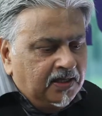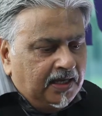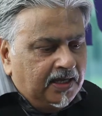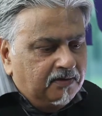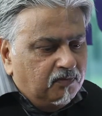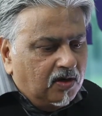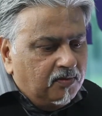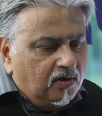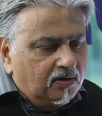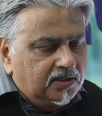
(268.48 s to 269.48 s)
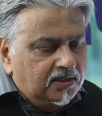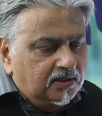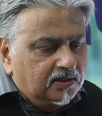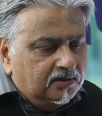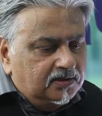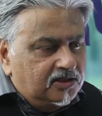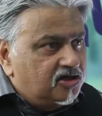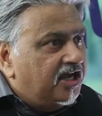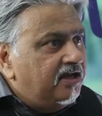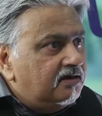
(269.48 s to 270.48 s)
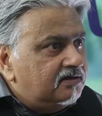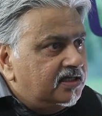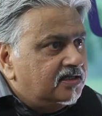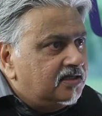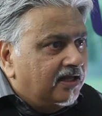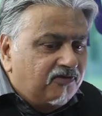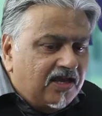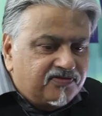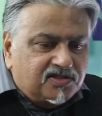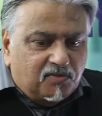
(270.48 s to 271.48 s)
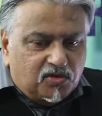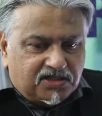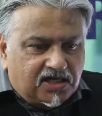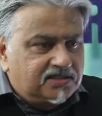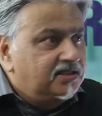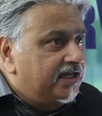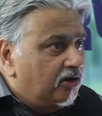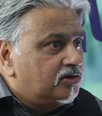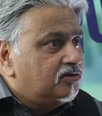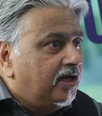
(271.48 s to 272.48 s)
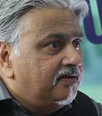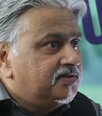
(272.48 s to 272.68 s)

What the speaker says: And what about all the drier things? Like we have samosas and they also have